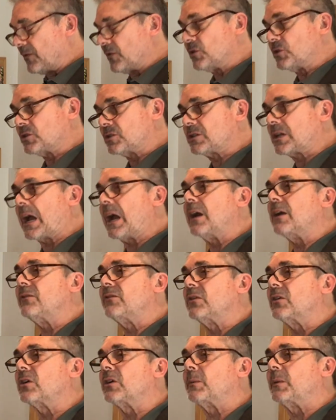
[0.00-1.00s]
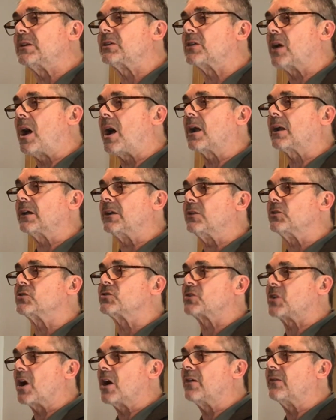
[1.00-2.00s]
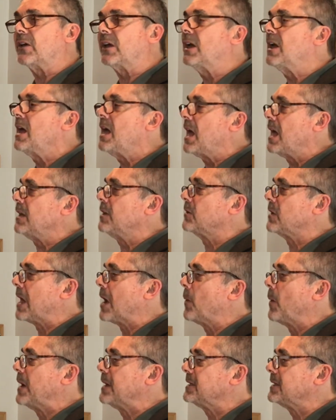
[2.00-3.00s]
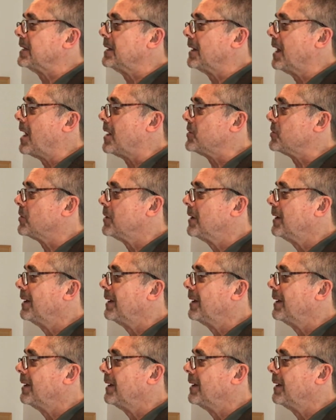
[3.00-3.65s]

you're just tired of hearing me talk and you're starving and you can't wait to eat lunch,